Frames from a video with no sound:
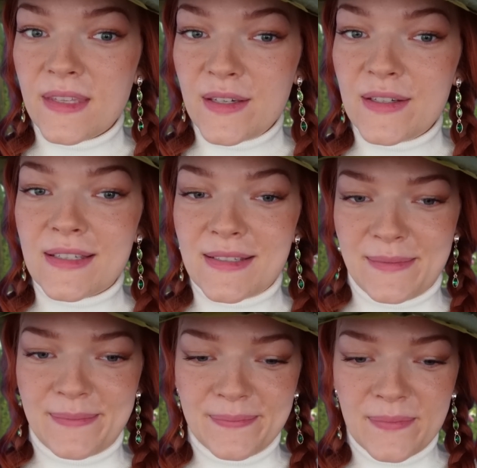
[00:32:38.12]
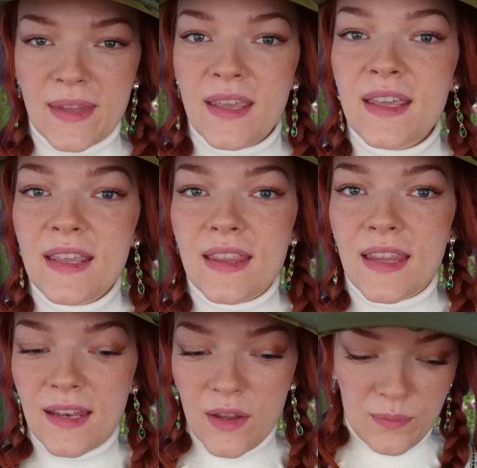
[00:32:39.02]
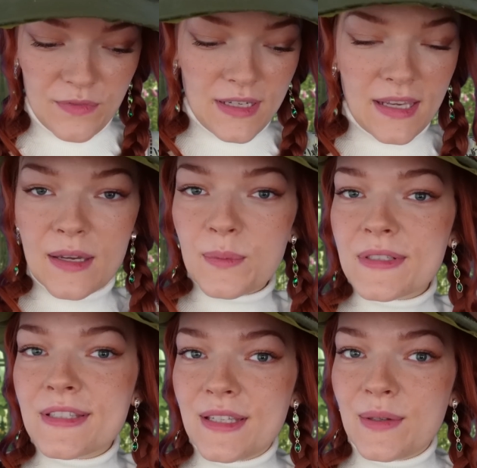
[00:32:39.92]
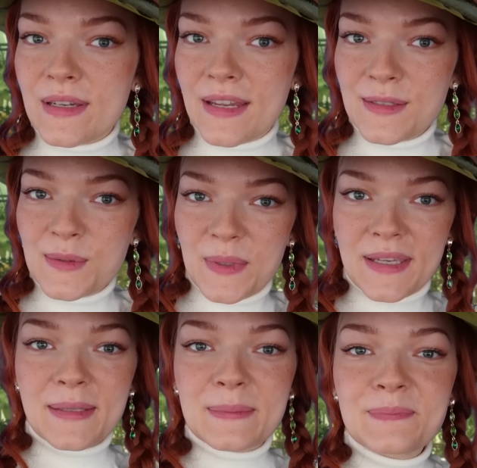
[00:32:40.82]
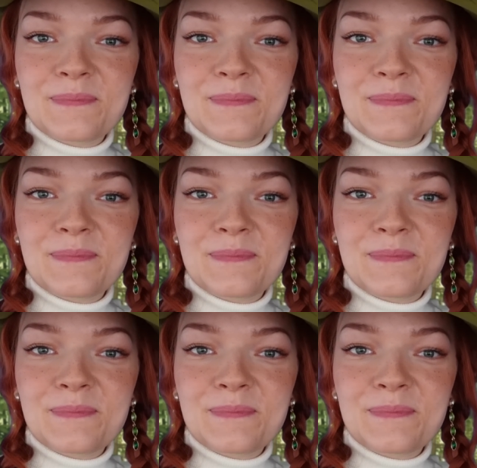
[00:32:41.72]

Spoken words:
Good. Then hopefully I will see you next week.